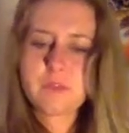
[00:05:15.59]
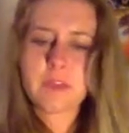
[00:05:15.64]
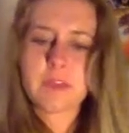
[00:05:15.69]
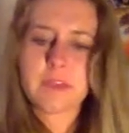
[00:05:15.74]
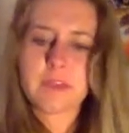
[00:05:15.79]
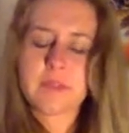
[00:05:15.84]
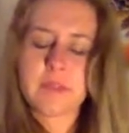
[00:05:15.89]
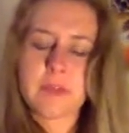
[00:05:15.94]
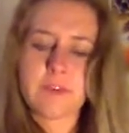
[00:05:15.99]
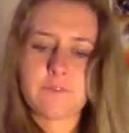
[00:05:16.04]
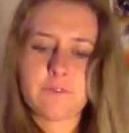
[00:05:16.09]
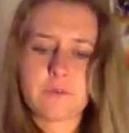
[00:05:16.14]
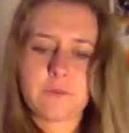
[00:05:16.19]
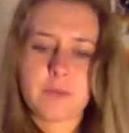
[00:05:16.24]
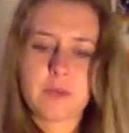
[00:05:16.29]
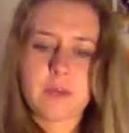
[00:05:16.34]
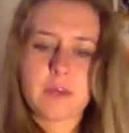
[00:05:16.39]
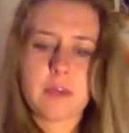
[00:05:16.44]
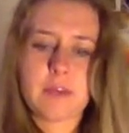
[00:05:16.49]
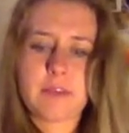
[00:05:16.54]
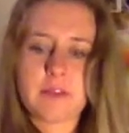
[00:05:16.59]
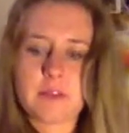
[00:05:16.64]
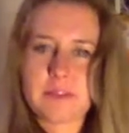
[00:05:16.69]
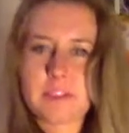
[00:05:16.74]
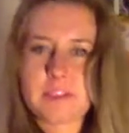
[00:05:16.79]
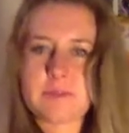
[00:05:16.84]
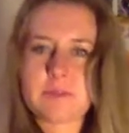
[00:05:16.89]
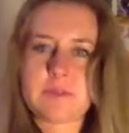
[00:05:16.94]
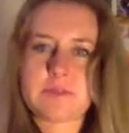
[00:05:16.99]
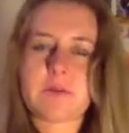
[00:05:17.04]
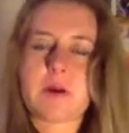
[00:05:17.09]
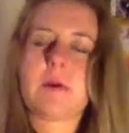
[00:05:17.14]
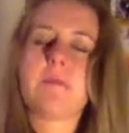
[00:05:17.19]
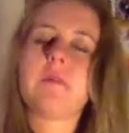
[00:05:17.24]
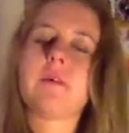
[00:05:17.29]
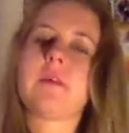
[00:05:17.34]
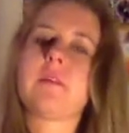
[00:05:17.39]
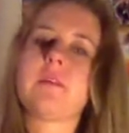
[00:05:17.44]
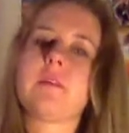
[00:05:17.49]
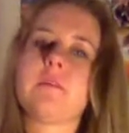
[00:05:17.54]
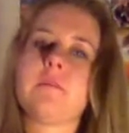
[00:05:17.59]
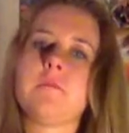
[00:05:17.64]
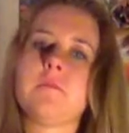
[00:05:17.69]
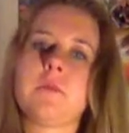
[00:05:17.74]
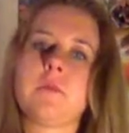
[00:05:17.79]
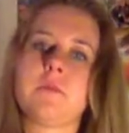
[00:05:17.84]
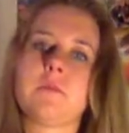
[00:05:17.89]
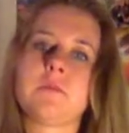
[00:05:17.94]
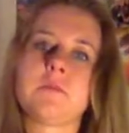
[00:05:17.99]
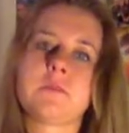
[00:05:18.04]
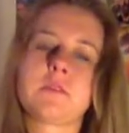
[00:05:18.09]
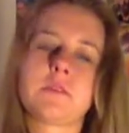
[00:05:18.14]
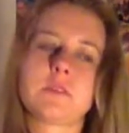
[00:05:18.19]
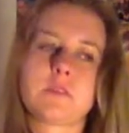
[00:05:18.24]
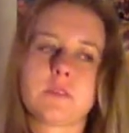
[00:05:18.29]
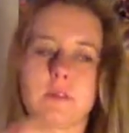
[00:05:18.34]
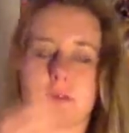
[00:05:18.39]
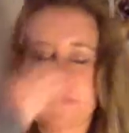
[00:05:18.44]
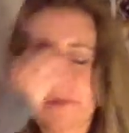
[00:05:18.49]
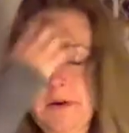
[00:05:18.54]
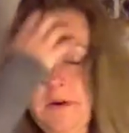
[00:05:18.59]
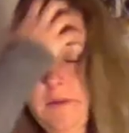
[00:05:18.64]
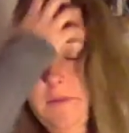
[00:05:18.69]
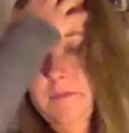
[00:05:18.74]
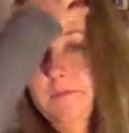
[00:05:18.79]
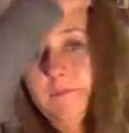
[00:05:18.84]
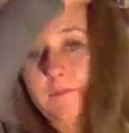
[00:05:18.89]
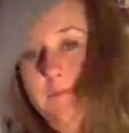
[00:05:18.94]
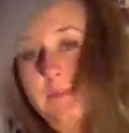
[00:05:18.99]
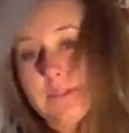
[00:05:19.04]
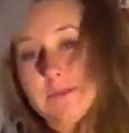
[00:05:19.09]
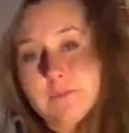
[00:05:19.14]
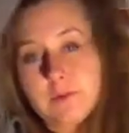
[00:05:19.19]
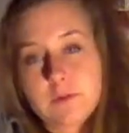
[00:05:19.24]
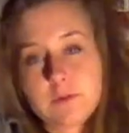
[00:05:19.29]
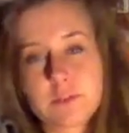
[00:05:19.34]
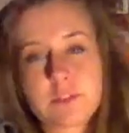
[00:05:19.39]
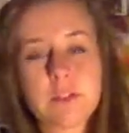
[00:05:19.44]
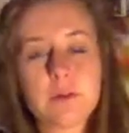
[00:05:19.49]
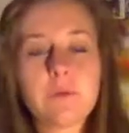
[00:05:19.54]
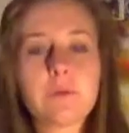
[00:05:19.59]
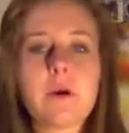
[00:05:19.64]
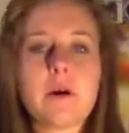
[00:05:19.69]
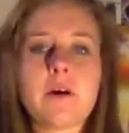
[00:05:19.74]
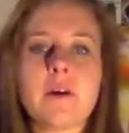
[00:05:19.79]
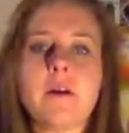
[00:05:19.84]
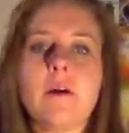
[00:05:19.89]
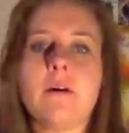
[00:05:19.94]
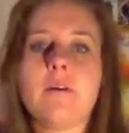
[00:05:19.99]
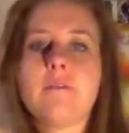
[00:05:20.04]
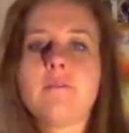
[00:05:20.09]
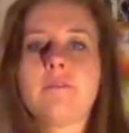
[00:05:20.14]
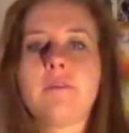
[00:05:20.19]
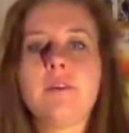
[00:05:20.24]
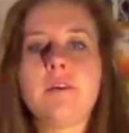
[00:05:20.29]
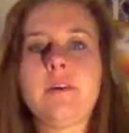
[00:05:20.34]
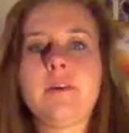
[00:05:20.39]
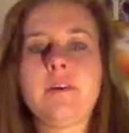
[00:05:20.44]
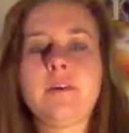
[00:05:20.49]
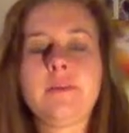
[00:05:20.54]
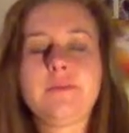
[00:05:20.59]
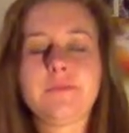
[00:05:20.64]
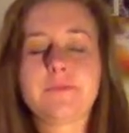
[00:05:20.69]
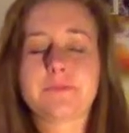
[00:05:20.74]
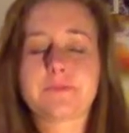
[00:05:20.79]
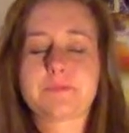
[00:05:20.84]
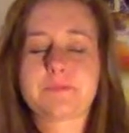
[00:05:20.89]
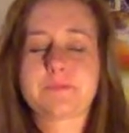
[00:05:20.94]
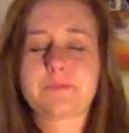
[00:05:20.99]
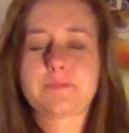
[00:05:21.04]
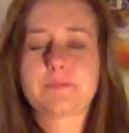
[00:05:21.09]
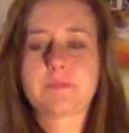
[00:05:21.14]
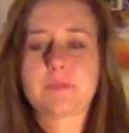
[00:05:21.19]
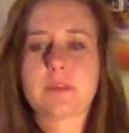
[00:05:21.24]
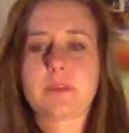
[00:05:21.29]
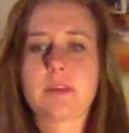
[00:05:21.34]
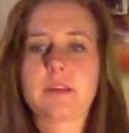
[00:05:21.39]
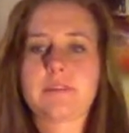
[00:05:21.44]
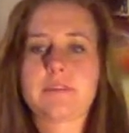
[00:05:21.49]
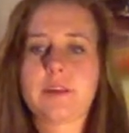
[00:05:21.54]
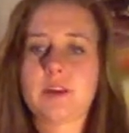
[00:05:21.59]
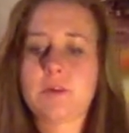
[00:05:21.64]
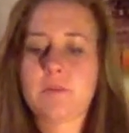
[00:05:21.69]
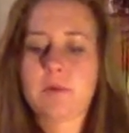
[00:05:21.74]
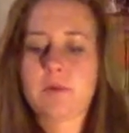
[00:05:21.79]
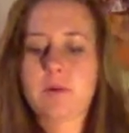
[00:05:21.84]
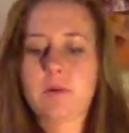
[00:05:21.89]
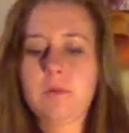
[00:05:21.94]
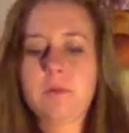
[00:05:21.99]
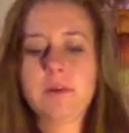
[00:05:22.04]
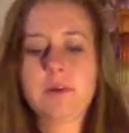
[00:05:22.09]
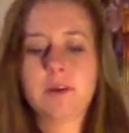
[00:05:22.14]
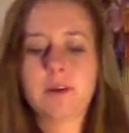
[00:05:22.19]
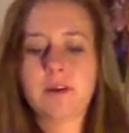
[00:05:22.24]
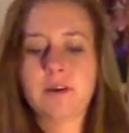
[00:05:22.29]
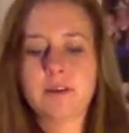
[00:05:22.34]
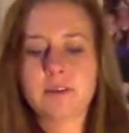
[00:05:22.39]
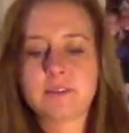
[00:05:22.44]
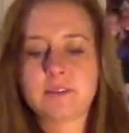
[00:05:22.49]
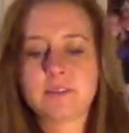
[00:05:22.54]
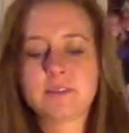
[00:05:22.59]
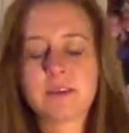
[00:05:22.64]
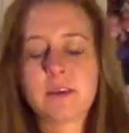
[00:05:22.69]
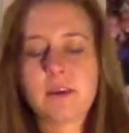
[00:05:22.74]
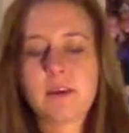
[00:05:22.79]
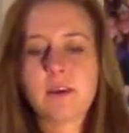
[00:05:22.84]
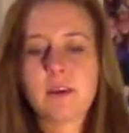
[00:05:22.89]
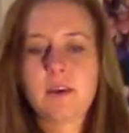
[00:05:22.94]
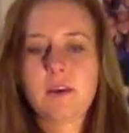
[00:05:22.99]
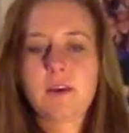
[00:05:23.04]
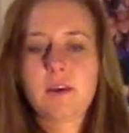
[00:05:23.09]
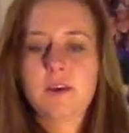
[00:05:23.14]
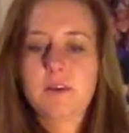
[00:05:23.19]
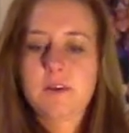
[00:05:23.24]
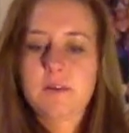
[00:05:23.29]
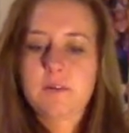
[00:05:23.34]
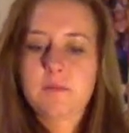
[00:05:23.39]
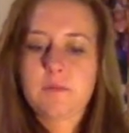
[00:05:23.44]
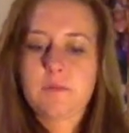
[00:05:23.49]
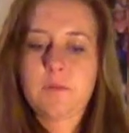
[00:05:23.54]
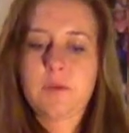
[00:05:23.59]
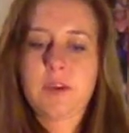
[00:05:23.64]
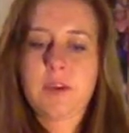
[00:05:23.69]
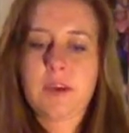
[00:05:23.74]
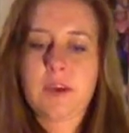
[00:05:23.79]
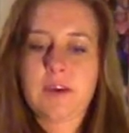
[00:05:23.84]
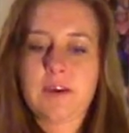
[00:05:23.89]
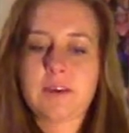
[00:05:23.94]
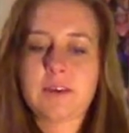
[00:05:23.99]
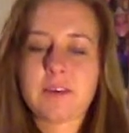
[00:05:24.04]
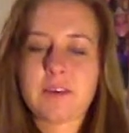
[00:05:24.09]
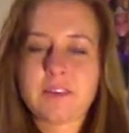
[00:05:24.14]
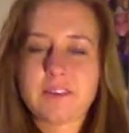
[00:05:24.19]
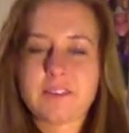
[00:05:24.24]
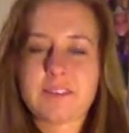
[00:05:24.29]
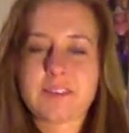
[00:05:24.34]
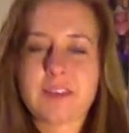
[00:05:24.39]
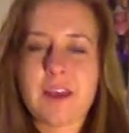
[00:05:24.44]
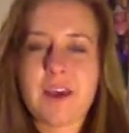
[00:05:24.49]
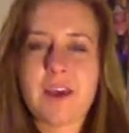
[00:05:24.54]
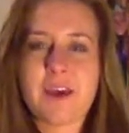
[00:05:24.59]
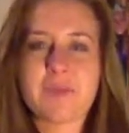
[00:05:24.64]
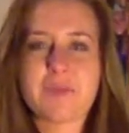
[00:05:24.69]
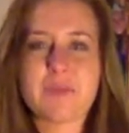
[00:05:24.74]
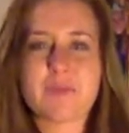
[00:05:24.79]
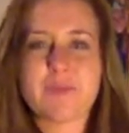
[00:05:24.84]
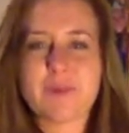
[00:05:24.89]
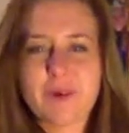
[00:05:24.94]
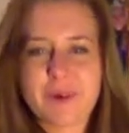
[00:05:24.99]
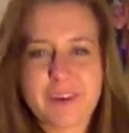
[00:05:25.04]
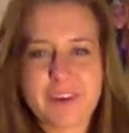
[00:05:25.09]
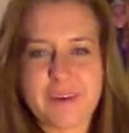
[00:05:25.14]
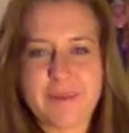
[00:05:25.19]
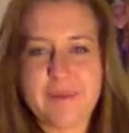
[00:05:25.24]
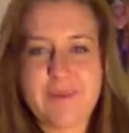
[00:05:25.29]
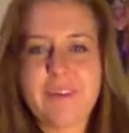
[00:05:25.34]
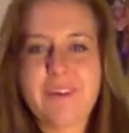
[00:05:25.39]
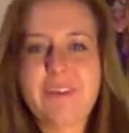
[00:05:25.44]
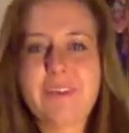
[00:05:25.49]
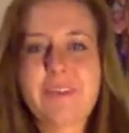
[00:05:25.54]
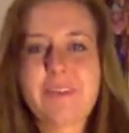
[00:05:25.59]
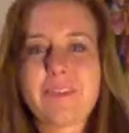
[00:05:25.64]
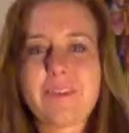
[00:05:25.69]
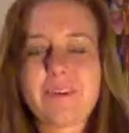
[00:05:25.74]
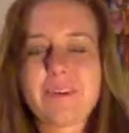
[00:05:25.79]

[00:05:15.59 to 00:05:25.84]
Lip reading: And like for me, I think this was probably the most emotional part of the ceremony because we had kids that I had been working with